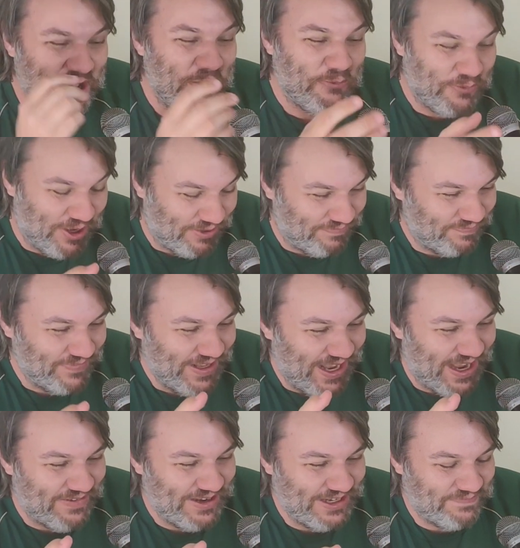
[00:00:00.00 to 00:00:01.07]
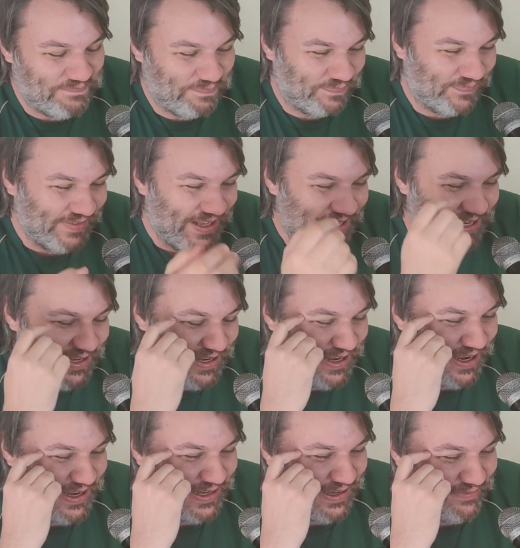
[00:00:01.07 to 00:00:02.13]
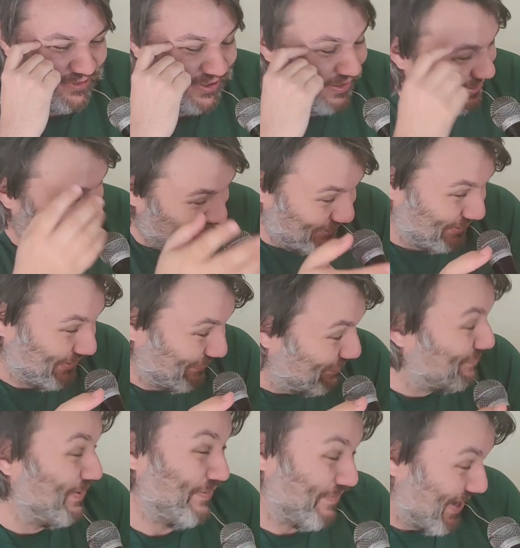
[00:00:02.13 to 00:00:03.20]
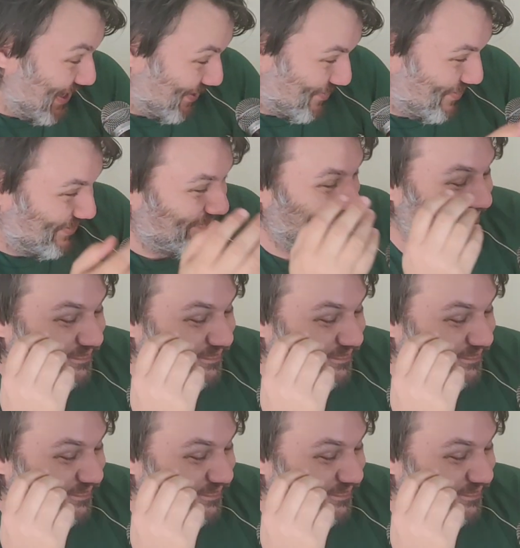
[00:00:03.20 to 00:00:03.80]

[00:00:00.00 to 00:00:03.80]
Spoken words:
Well, I mean, you have a look at his new T50 fan car.